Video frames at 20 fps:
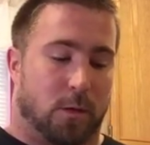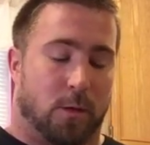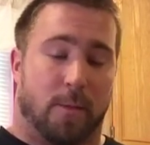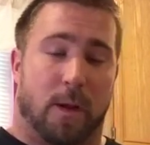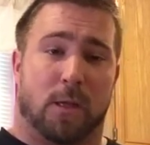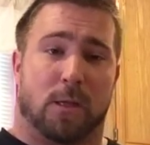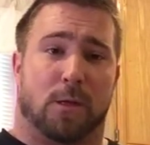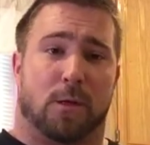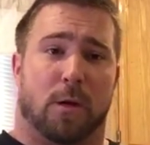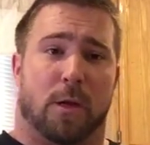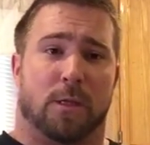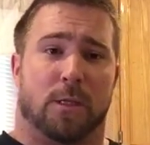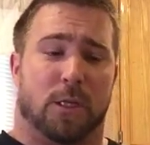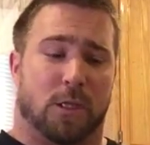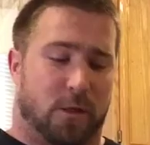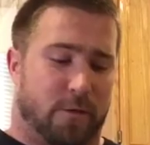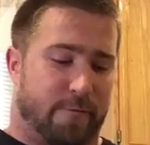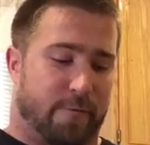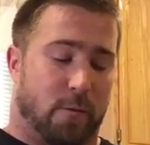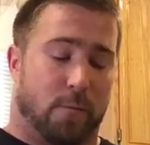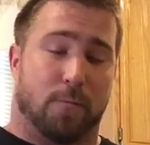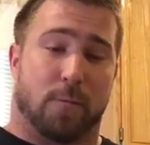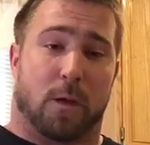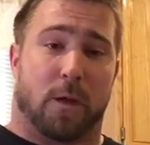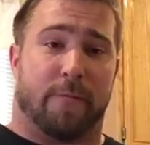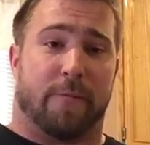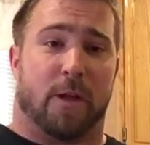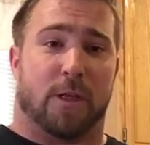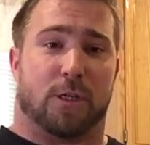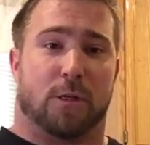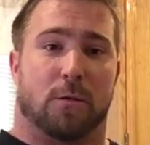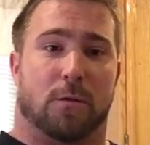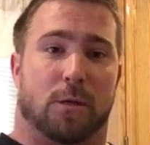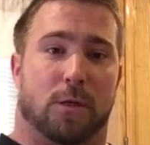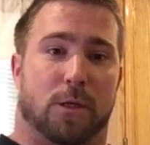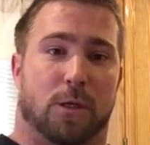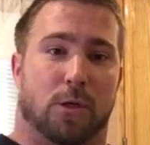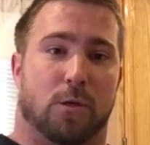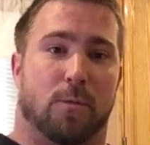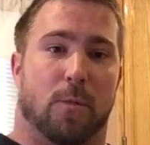to make the transition from conventional
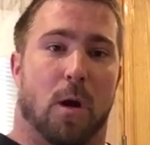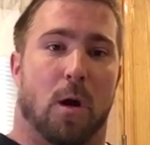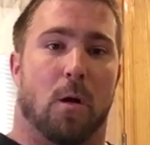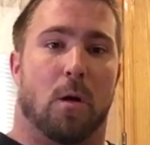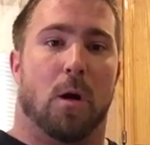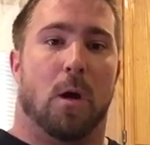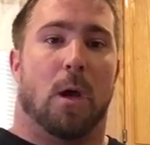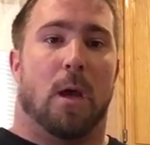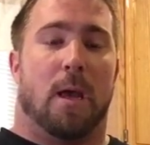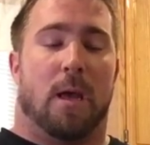to sumo,